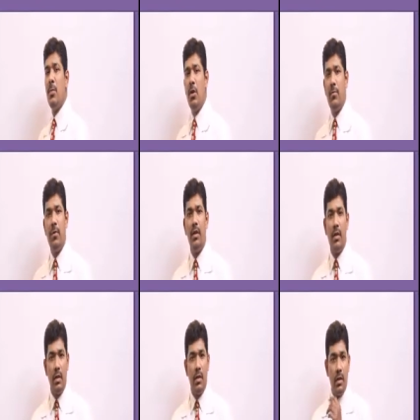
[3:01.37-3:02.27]
amount
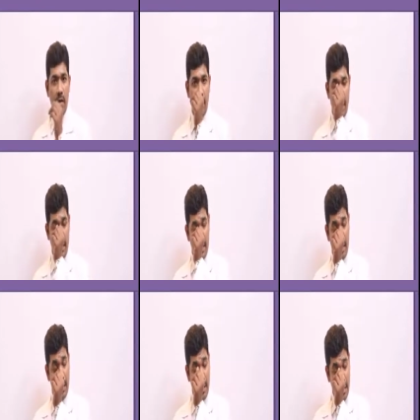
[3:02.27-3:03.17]

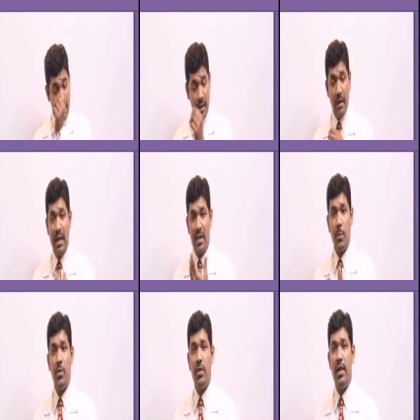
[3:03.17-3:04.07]
of
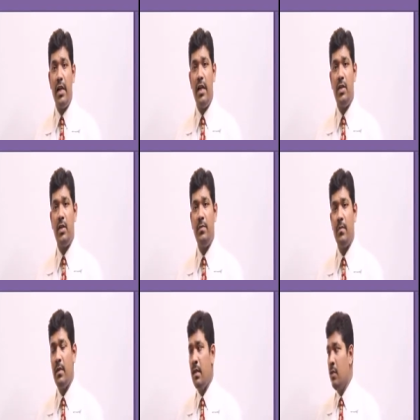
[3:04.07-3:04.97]
exposed radiation
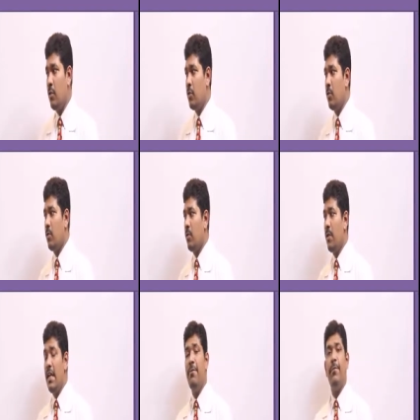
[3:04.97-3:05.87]
so
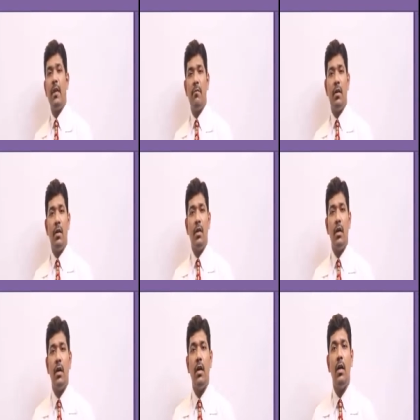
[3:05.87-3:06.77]
if ever
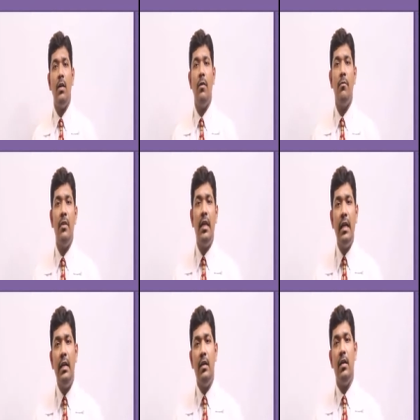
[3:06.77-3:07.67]
uh, we
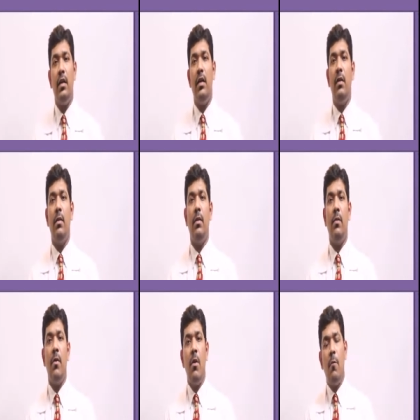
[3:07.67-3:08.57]
need a
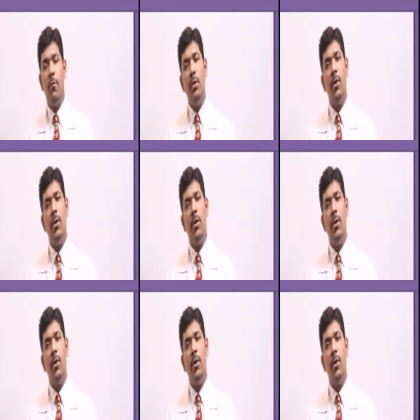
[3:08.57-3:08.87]
uh, full